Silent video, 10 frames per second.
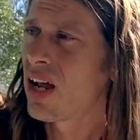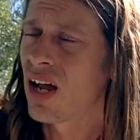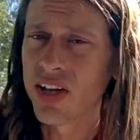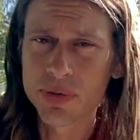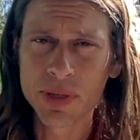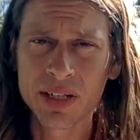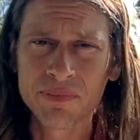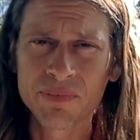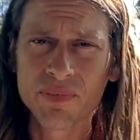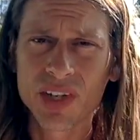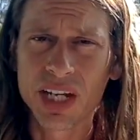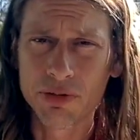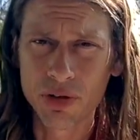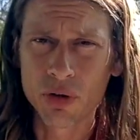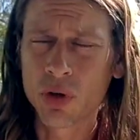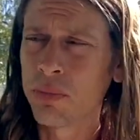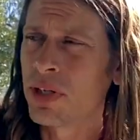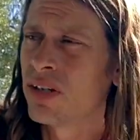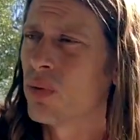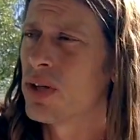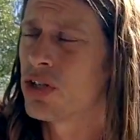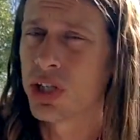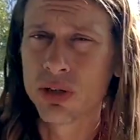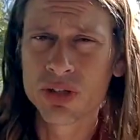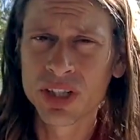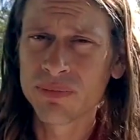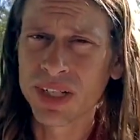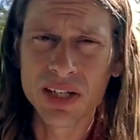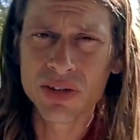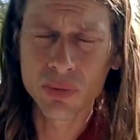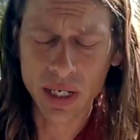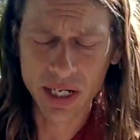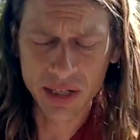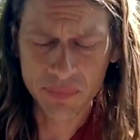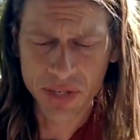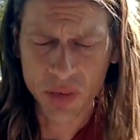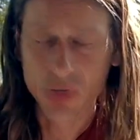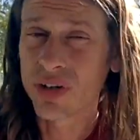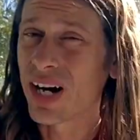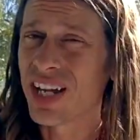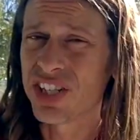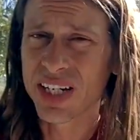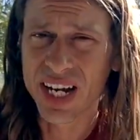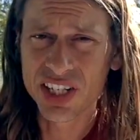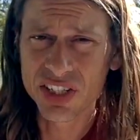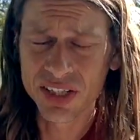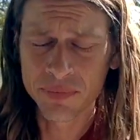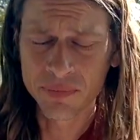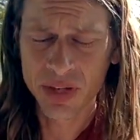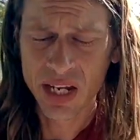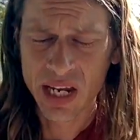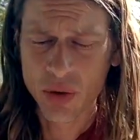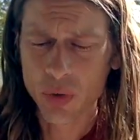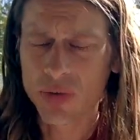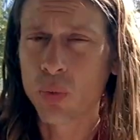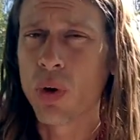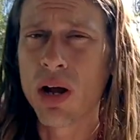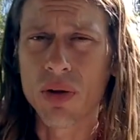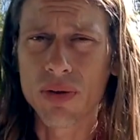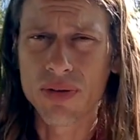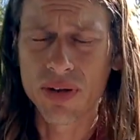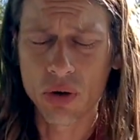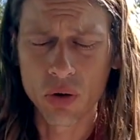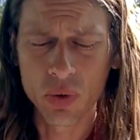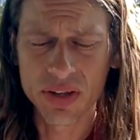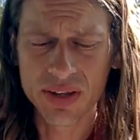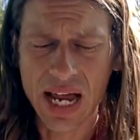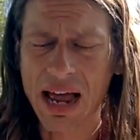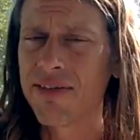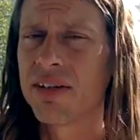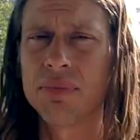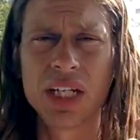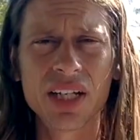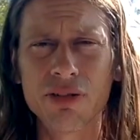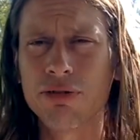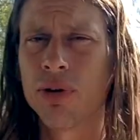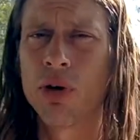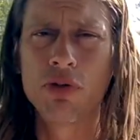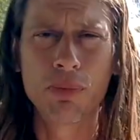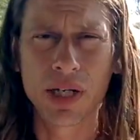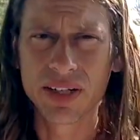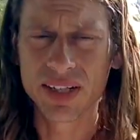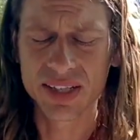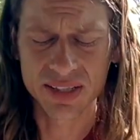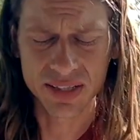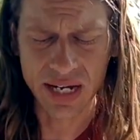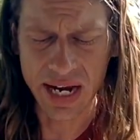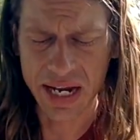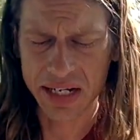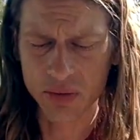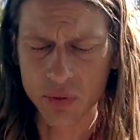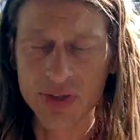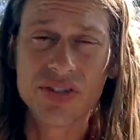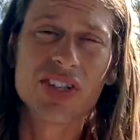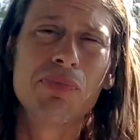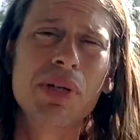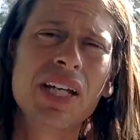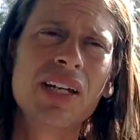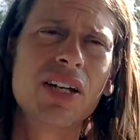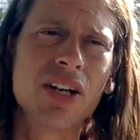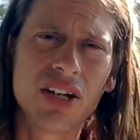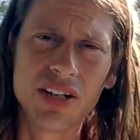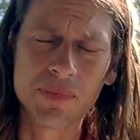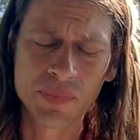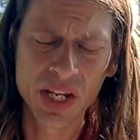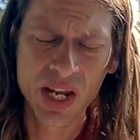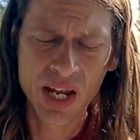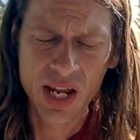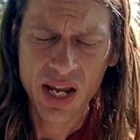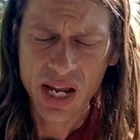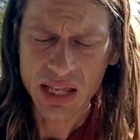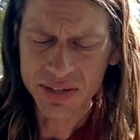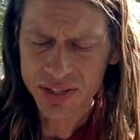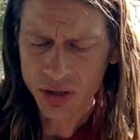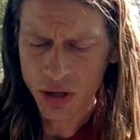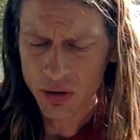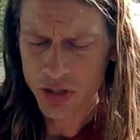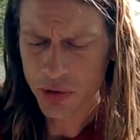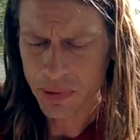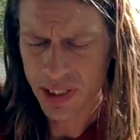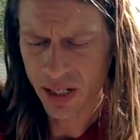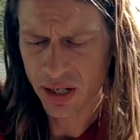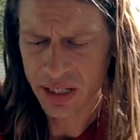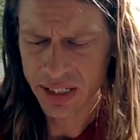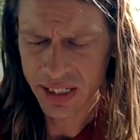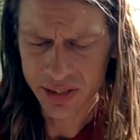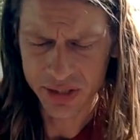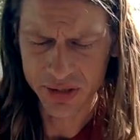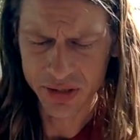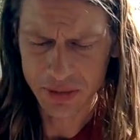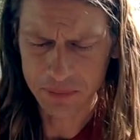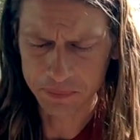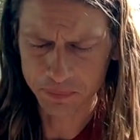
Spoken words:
husband, if you're a woman, with children, either way, with your education, with wealth, or with being in a flow of abundance, and with just being good. And these are all Jupiterian issues.